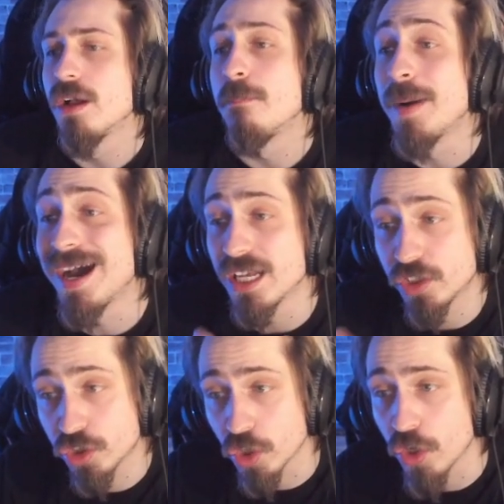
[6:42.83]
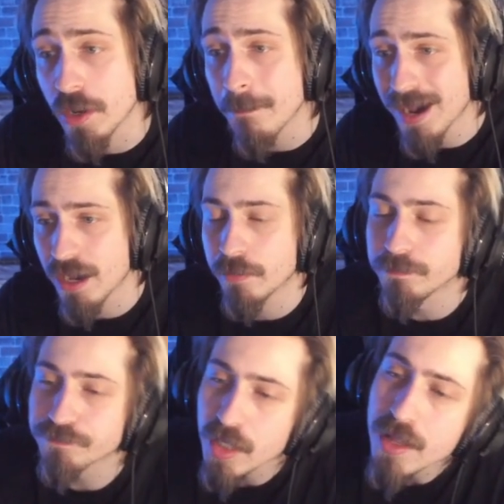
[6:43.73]
by a certain amount.
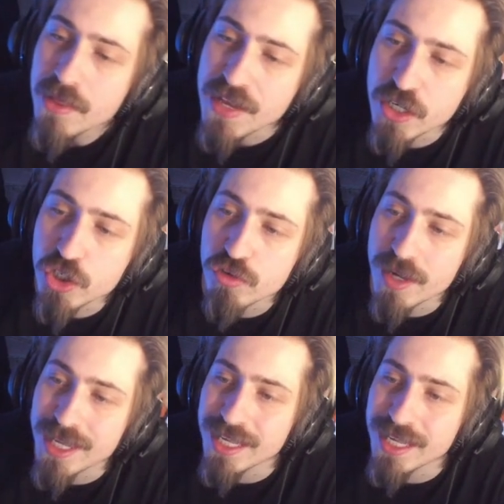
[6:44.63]
Then straight